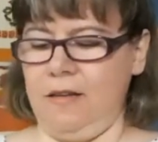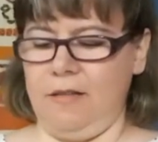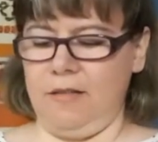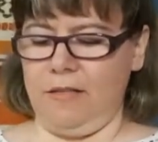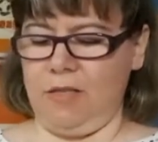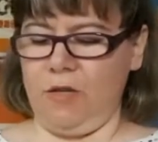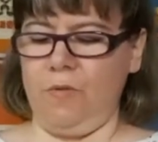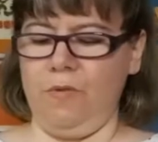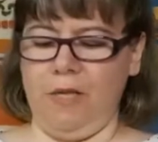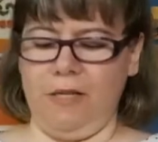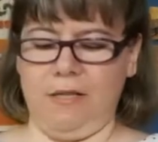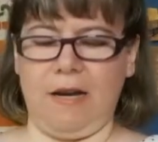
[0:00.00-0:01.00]
So
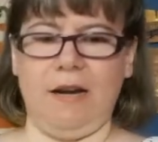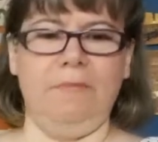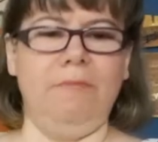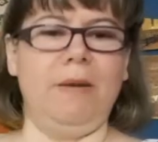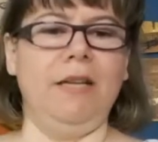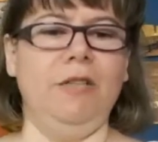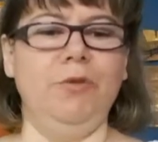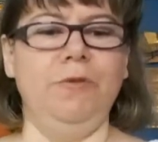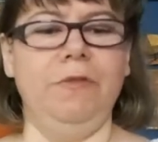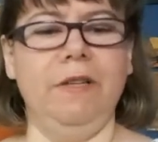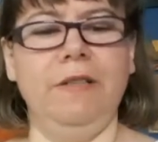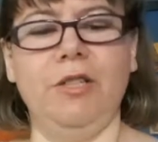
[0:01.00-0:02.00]
these are my 2
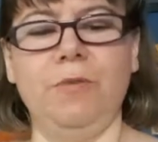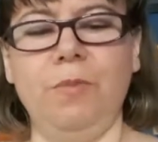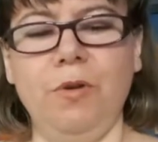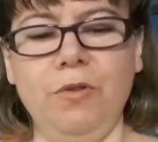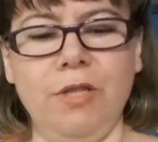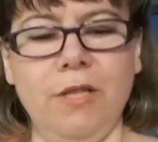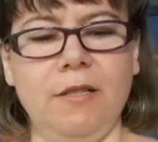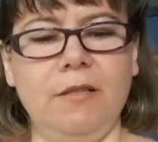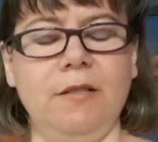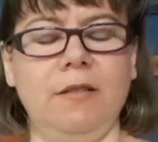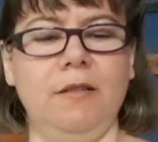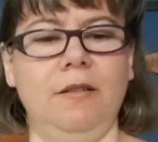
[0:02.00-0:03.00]
finished
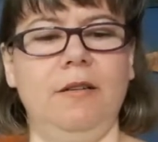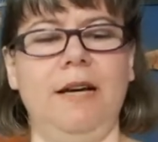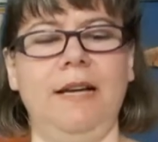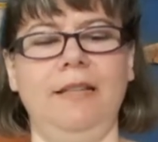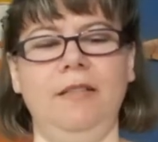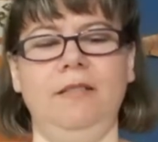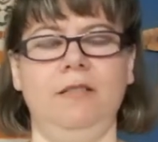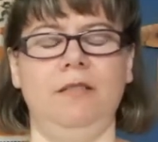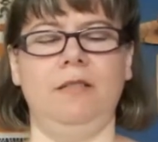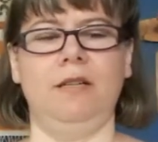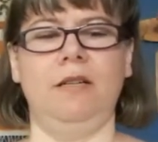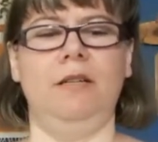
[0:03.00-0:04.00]
projects. I
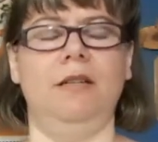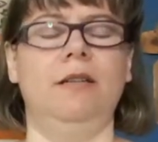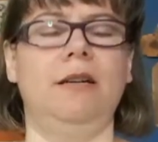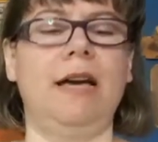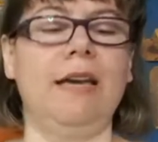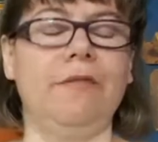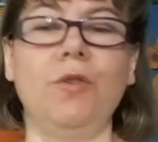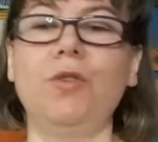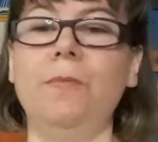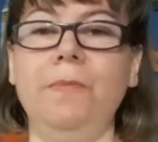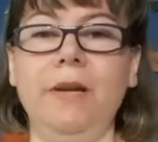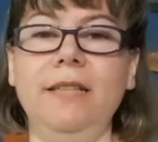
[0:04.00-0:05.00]
have not
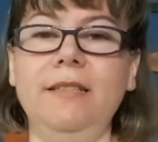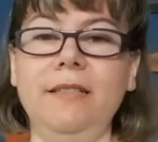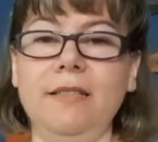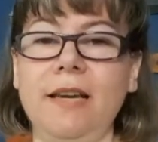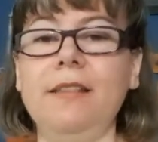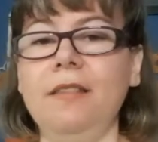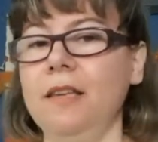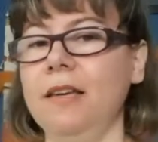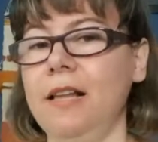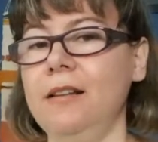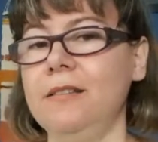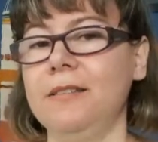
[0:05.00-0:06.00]
completed anything
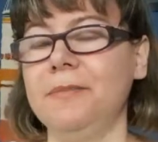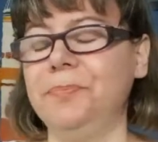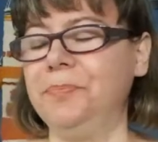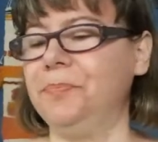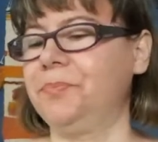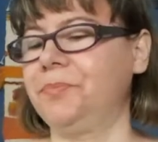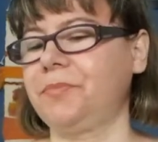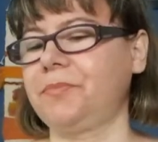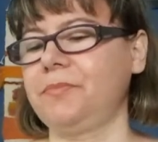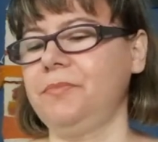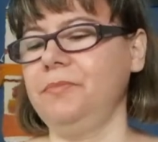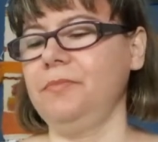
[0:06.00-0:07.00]
else.
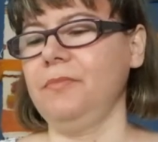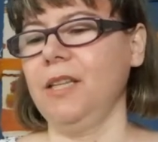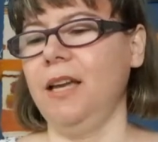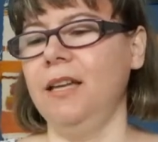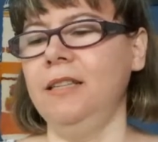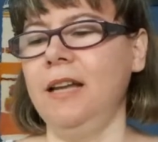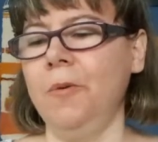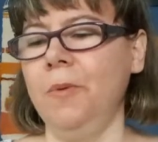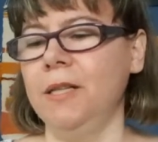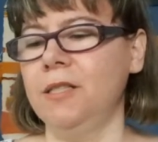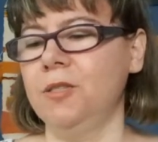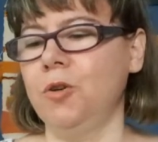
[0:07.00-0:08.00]
And now
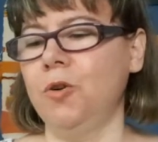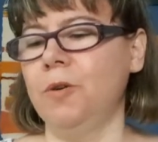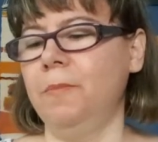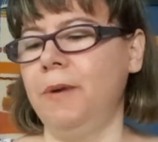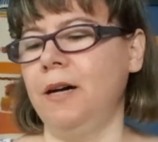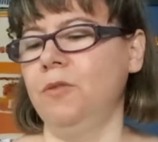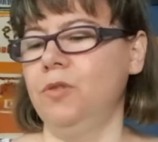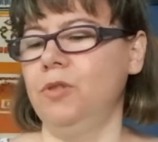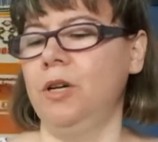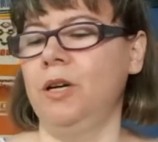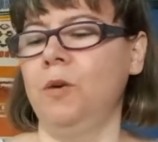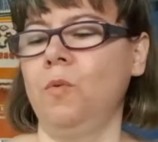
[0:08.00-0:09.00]
let's talk about
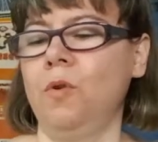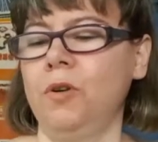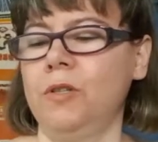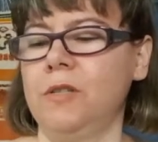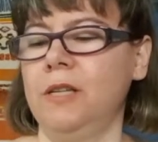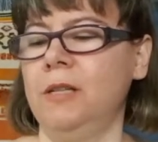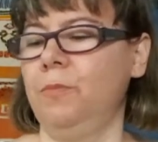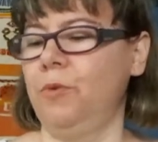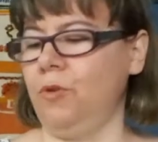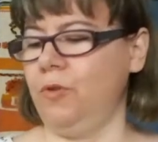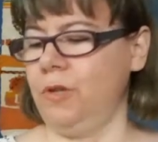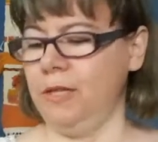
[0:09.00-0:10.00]
works in
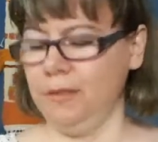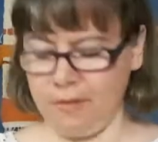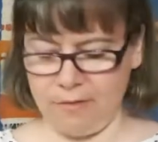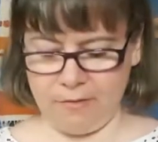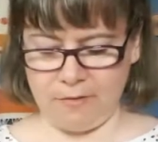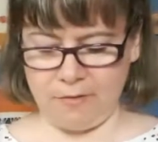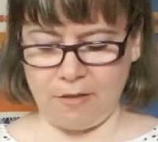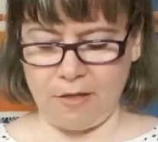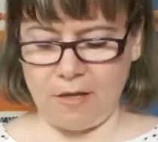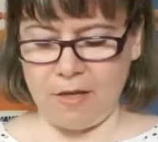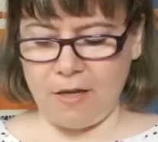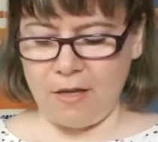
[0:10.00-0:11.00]
progress.
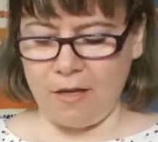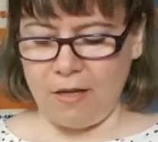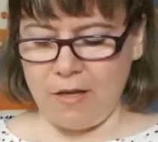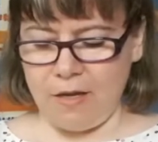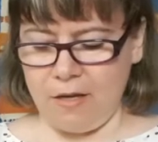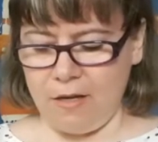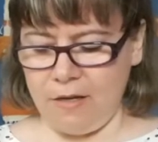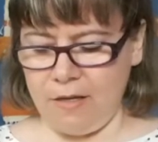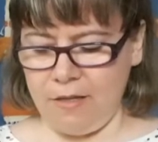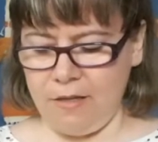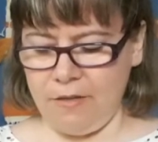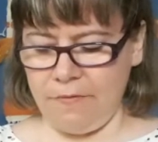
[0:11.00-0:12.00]

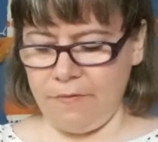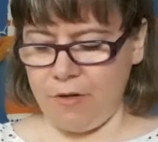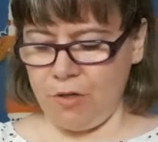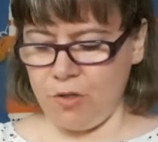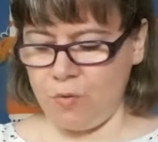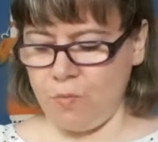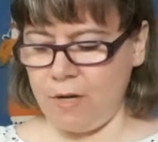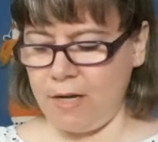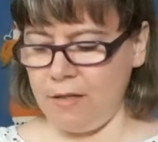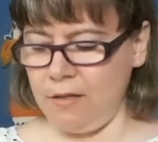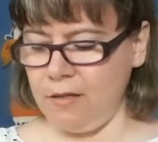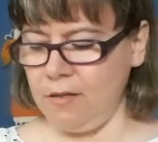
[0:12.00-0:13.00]
The first
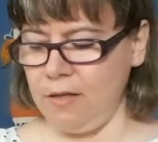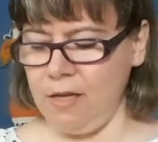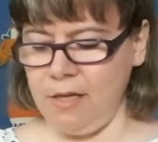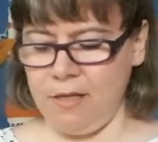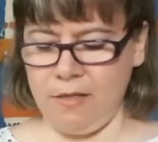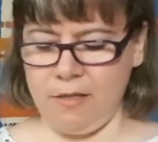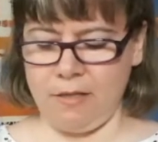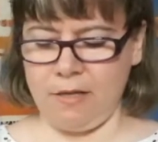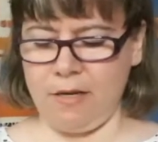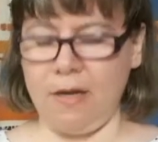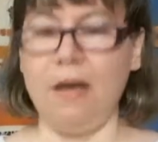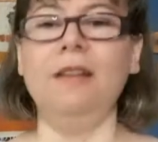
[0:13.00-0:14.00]
one is
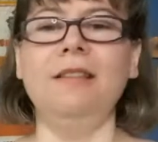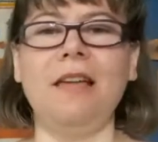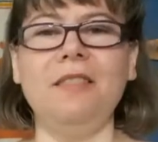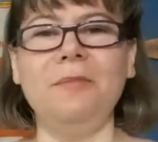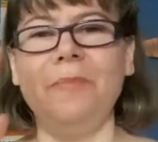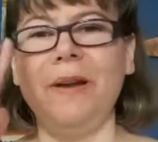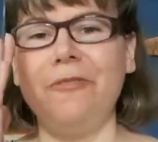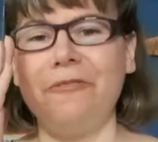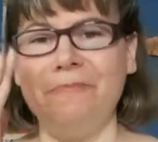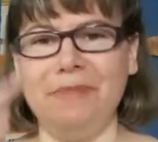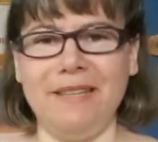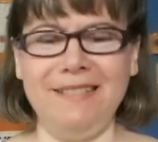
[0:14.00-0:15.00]
another pair
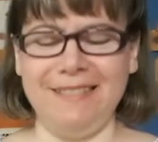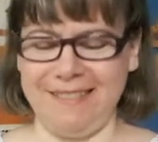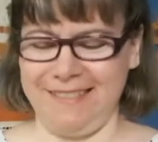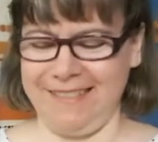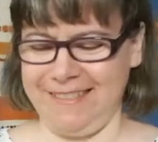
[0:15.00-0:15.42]
of mitts.